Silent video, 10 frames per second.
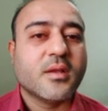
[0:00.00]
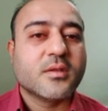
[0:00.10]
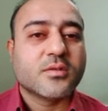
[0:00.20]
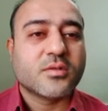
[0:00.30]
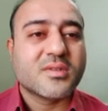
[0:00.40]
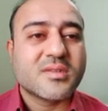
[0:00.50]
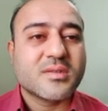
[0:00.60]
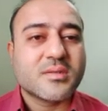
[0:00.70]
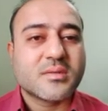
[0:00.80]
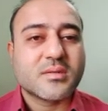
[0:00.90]
So this
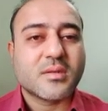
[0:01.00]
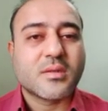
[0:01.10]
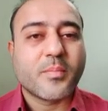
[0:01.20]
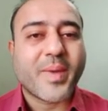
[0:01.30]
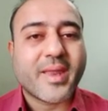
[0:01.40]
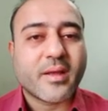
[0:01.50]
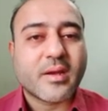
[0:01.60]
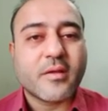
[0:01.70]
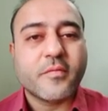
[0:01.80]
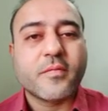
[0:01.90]
is the
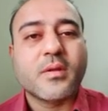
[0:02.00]
paragraph